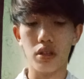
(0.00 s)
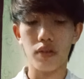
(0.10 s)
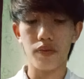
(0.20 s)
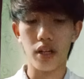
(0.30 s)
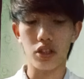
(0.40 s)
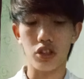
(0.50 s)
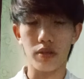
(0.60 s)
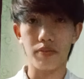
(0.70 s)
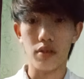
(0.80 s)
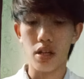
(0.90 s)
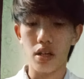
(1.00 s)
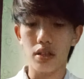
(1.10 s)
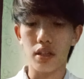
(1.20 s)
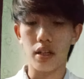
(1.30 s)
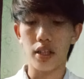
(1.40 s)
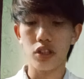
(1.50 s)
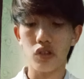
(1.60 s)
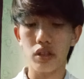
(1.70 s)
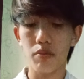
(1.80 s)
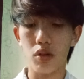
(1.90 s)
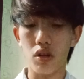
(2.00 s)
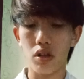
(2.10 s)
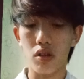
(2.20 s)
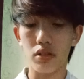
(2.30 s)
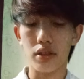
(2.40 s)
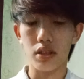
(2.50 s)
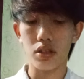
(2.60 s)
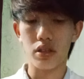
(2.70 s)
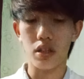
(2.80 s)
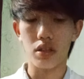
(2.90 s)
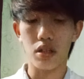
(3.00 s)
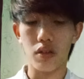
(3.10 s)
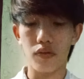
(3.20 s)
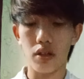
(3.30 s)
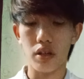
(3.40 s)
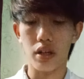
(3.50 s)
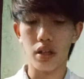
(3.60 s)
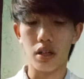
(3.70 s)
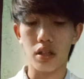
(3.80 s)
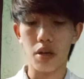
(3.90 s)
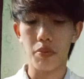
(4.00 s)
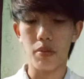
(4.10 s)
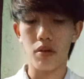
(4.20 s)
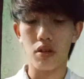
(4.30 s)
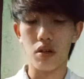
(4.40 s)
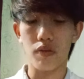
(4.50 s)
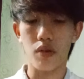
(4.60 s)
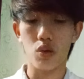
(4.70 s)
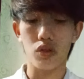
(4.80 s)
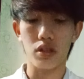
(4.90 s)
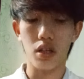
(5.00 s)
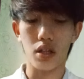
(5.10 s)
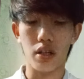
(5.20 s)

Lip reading: The nitrogen molecules at the center of the ring are capable of hosting an iron molecule.